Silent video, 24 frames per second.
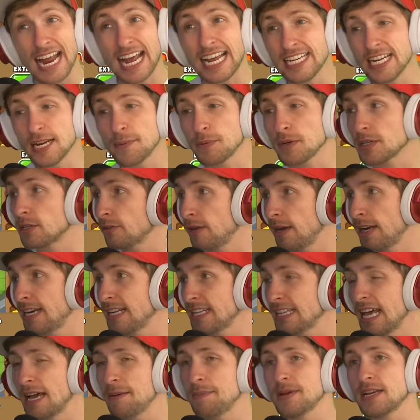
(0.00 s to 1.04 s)
end up
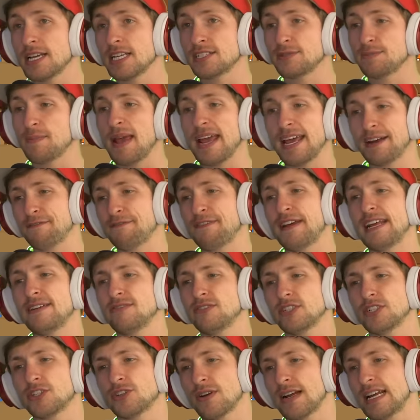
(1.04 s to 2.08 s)
regretting that because, man,
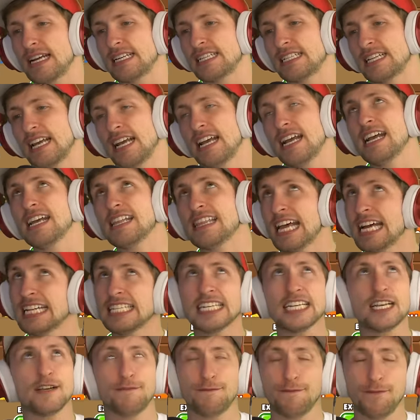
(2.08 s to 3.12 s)
favorite trades, that's
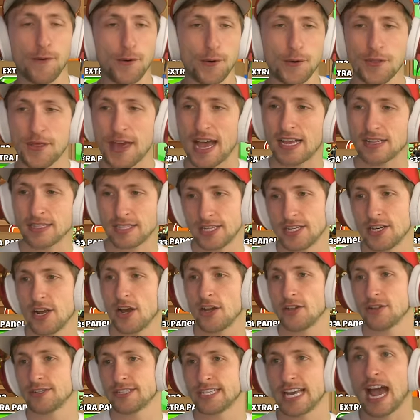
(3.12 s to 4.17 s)
like a
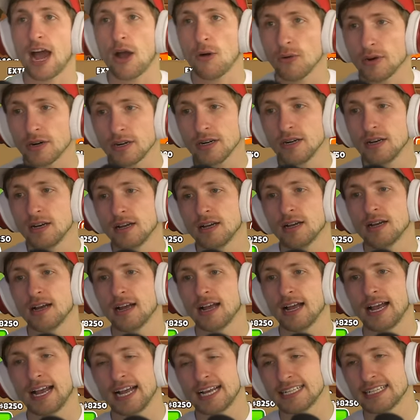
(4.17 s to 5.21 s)
$4,000 tower,
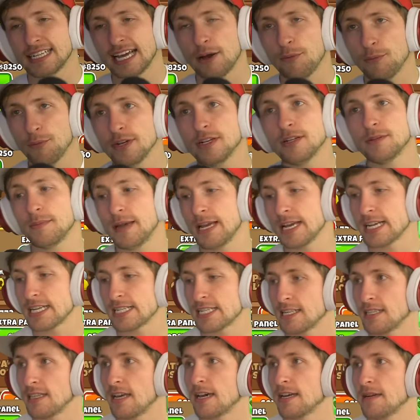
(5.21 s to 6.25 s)
and that will make
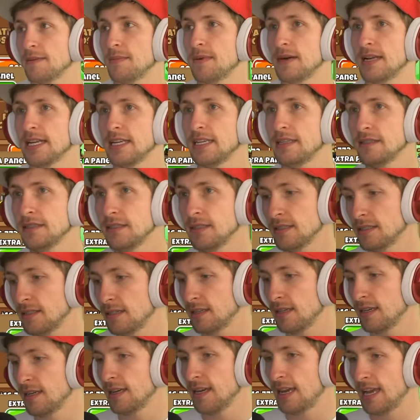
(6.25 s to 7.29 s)
us a lot of money,
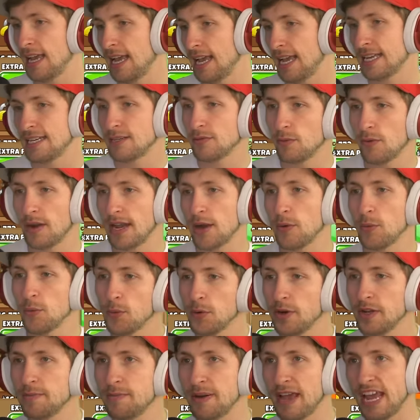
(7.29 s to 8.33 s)
and it
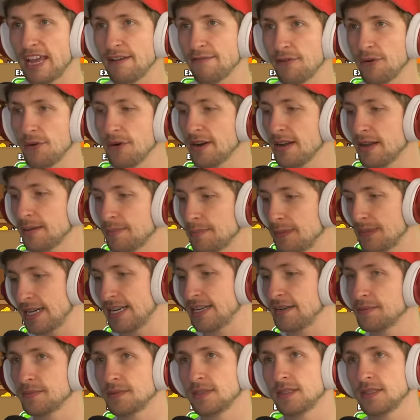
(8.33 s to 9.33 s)
would pay for it, but...